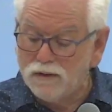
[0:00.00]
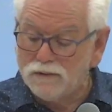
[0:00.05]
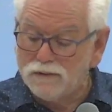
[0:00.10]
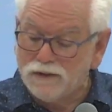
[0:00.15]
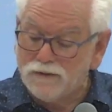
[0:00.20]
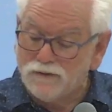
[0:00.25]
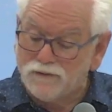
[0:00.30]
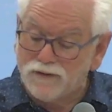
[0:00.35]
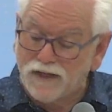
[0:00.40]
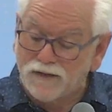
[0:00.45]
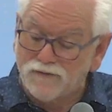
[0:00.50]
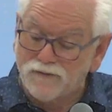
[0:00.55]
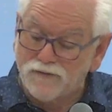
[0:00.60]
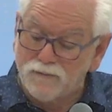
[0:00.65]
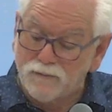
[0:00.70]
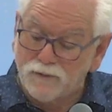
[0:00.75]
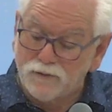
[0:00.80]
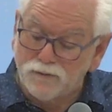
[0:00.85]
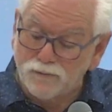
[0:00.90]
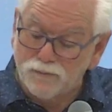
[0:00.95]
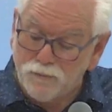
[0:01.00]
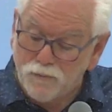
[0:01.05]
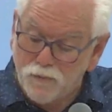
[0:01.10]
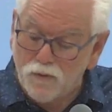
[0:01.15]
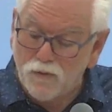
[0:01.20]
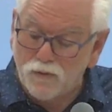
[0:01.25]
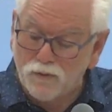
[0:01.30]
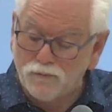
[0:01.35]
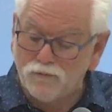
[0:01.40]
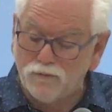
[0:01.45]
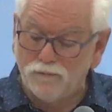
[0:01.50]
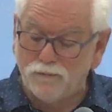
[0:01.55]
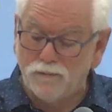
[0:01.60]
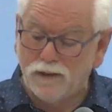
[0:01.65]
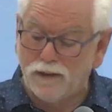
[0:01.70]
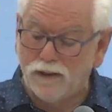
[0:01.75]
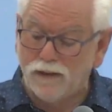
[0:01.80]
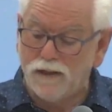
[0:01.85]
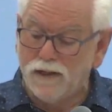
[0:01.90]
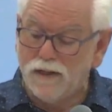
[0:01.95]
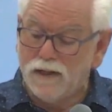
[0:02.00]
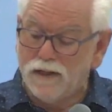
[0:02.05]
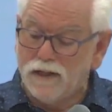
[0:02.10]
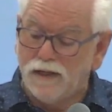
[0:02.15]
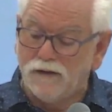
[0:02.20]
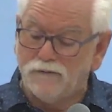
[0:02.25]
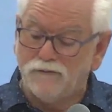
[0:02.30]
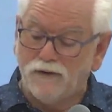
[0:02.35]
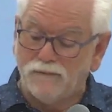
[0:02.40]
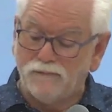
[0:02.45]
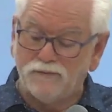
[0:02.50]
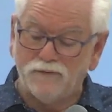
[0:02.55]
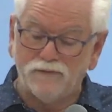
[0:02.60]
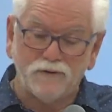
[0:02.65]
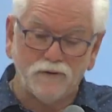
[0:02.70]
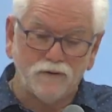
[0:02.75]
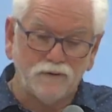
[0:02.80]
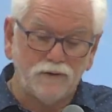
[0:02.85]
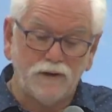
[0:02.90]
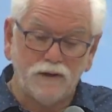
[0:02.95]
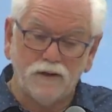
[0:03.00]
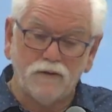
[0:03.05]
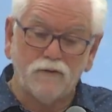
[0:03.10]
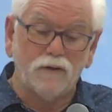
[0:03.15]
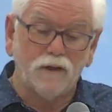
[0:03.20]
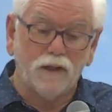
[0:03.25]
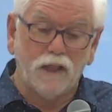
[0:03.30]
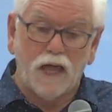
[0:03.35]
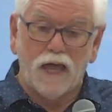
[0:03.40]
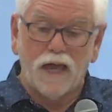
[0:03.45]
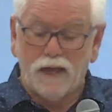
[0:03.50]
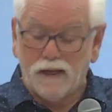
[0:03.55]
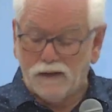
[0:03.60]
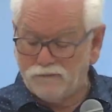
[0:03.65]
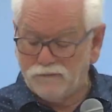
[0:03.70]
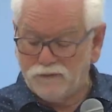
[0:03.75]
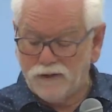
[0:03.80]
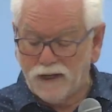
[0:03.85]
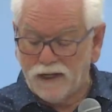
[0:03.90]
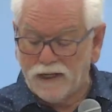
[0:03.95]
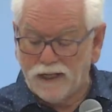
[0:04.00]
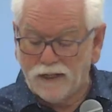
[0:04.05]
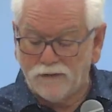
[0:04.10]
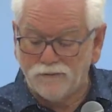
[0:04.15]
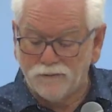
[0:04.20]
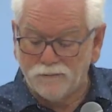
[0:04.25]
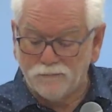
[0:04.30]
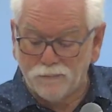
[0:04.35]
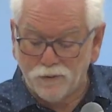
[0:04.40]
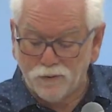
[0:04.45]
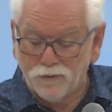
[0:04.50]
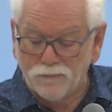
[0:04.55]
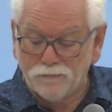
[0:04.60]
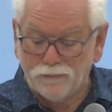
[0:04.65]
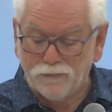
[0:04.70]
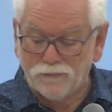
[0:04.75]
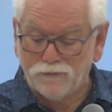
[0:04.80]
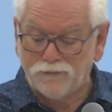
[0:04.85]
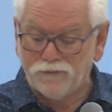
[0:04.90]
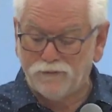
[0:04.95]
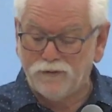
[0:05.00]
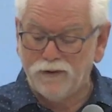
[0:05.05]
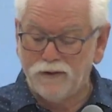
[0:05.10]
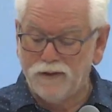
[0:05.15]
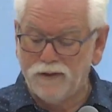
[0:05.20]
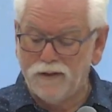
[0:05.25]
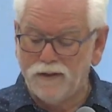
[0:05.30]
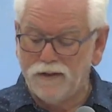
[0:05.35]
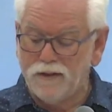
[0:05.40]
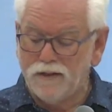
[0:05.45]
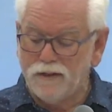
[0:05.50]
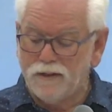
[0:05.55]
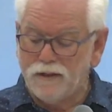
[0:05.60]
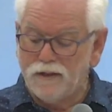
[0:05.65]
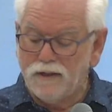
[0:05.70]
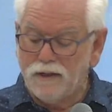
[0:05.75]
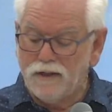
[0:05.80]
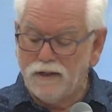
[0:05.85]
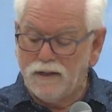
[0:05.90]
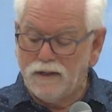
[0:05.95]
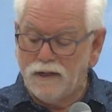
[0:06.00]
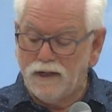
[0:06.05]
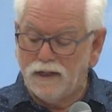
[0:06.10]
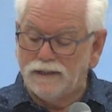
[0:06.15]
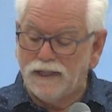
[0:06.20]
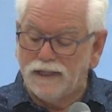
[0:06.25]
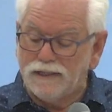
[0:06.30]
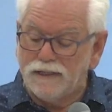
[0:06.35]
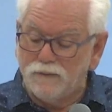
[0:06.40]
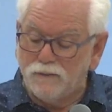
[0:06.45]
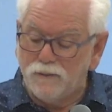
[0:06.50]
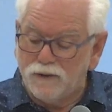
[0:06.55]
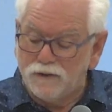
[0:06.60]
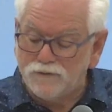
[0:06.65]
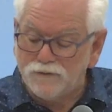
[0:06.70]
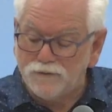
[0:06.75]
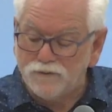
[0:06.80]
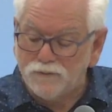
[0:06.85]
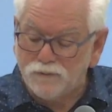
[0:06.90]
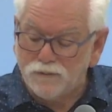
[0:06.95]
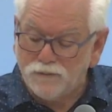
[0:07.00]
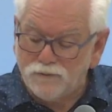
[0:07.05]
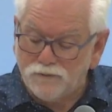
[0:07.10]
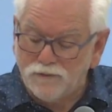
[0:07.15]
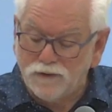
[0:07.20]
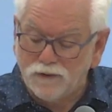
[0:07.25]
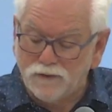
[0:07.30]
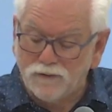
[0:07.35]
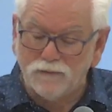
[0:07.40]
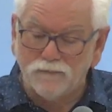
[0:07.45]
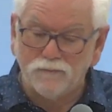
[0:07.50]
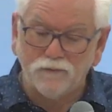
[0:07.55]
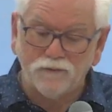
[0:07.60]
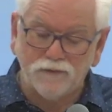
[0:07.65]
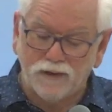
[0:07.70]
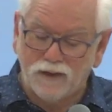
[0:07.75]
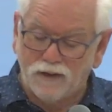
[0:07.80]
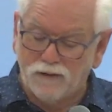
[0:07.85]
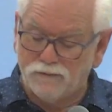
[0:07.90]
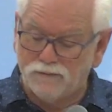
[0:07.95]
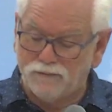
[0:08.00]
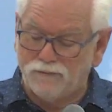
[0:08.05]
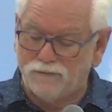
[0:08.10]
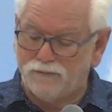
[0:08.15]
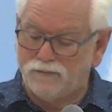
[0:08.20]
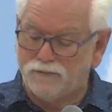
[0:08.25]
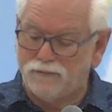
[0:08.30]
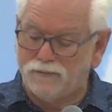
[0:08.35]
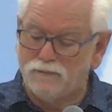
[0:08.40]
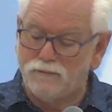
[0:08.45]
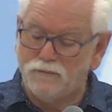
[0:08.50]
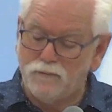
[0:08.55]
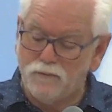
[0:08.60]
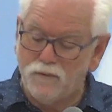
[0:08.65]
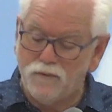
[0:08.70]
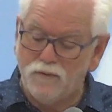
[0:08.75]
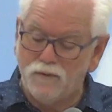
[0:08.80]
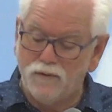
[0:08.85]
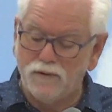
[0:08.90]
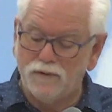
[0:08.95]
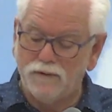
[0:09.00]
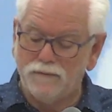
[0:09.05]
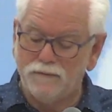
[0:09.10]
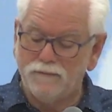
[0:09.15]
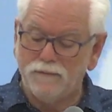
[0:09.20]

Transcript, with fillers: that He's got so much more for me. If I'm still here alive, God has a purpose and that He wants to reveal Himself more.